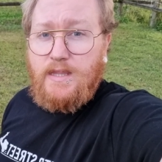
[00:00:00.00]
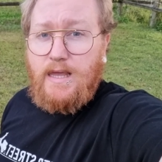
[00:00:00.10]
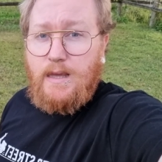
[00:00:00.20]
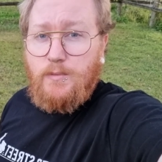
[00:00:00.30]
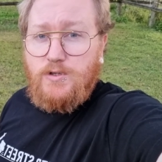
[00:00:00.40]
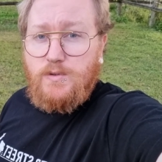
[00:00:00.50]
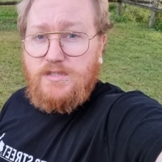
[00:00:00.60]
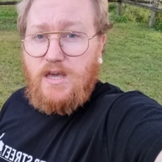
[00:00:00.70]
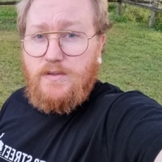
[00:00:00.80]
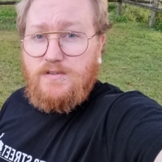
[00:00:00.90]
um, which
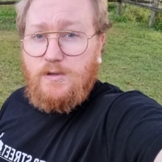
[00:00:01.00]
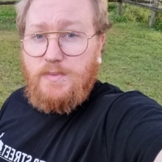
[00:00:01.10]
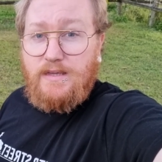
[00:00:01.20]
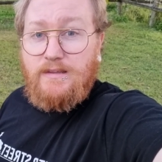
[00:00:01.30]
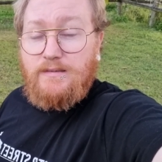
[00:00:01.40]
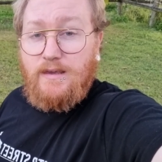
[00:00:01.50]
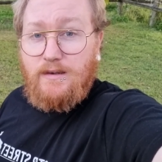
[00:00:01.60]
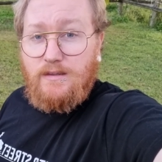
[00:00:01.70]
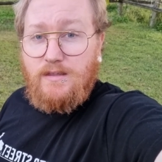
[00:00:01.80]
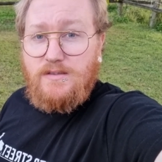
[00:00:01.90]
was the other sort of big
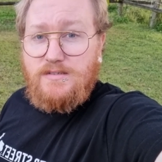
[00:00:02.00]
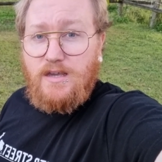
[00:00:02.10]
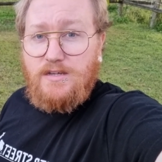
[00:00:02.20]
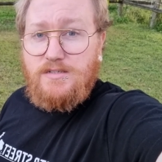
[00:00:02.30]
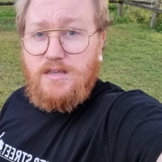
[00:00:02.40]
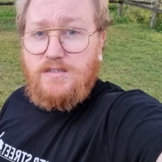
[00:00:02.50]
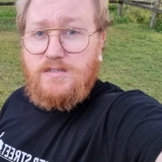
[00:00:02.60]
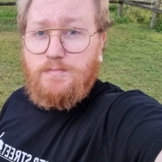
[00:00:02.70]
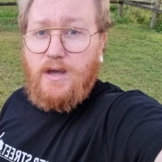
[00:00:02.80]
contender to the stage six,